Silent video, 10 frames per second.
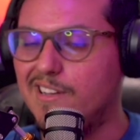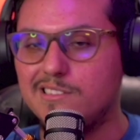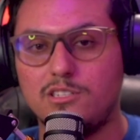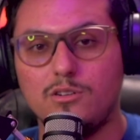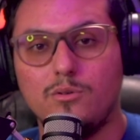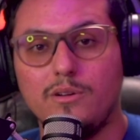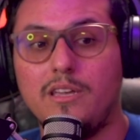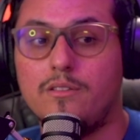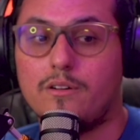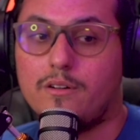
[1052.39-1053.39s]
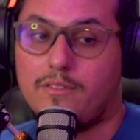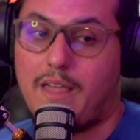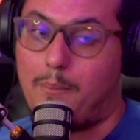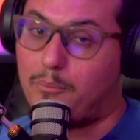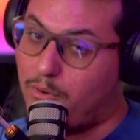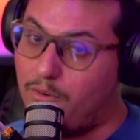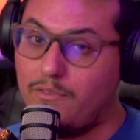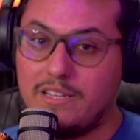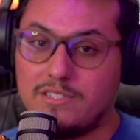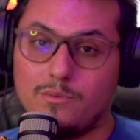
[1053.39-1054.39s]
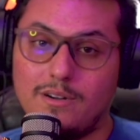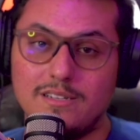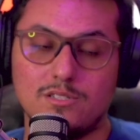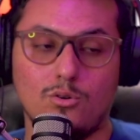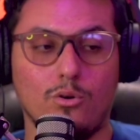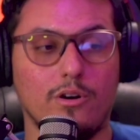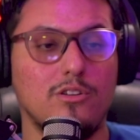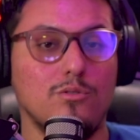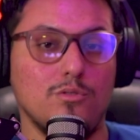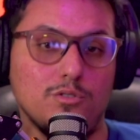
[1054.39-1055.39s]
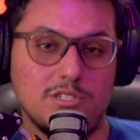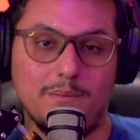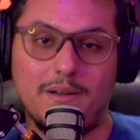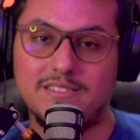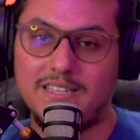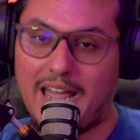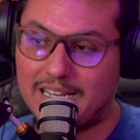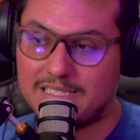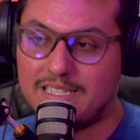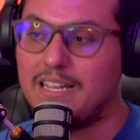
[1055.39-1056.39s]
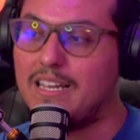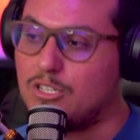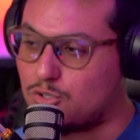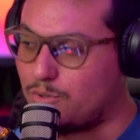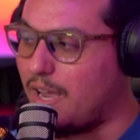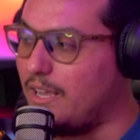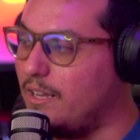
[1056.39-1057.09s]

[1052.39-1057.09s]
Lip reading: to either they prove it to us or you use them as an asset in a trade.